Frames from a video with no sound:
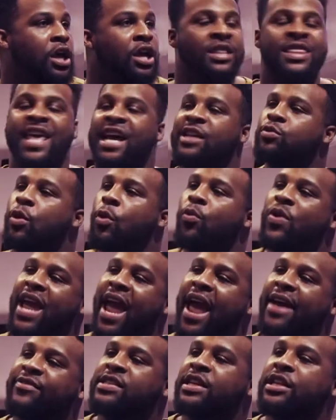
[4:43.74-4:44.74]
That's what we
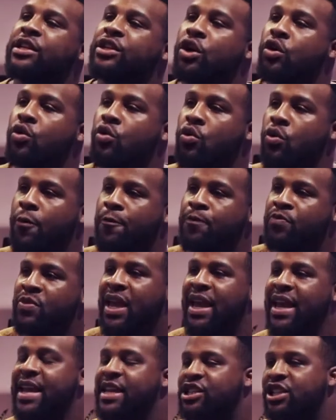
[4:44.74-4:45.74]
have to do
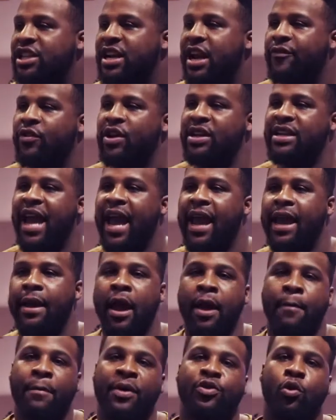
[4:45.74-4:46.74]
each and every
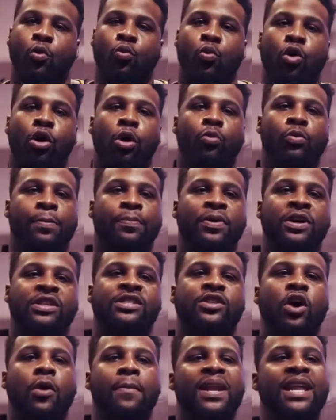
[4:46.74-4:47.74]
day. But the world will put
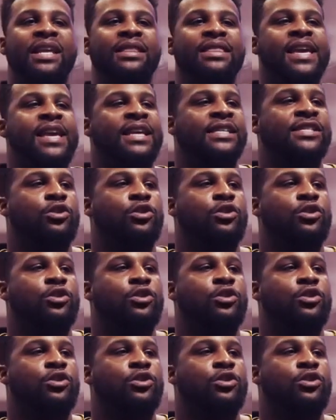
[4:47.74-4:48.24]
so many things